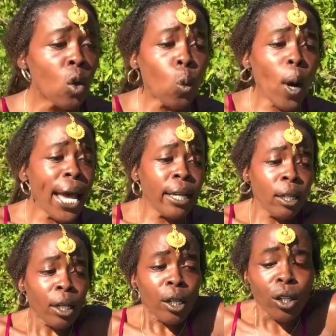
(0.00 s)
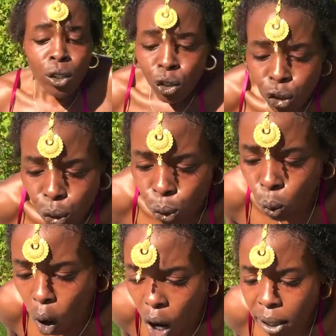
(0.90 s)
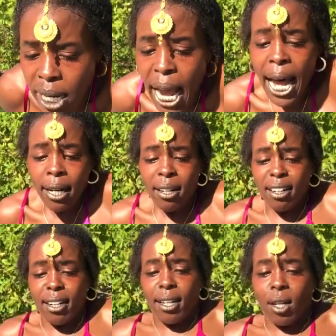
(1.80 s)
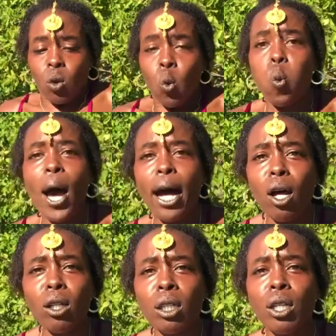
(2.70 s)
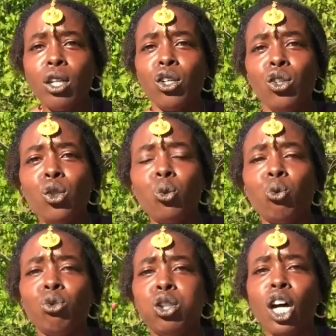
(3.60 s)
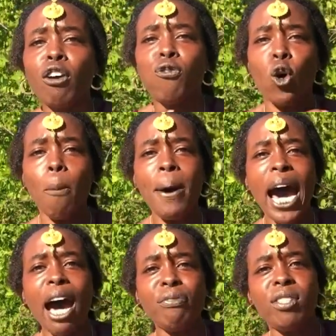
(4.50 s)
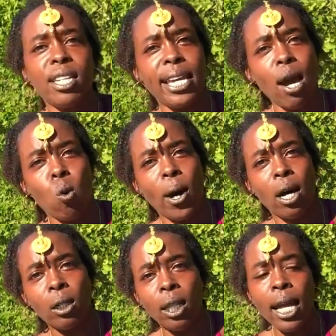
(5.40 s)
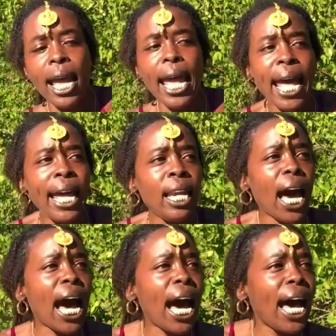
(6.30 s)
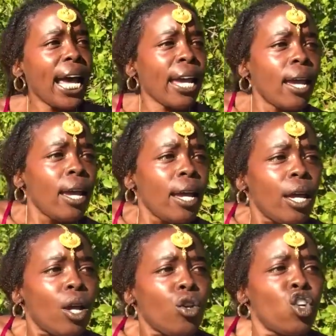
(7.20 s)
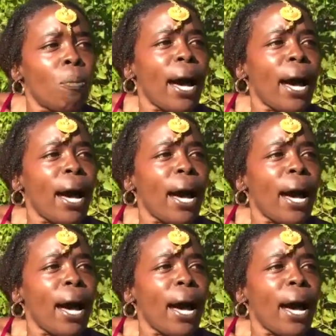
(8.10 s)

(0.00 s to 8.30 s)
When you are not well, you look for a path to get well. And I, no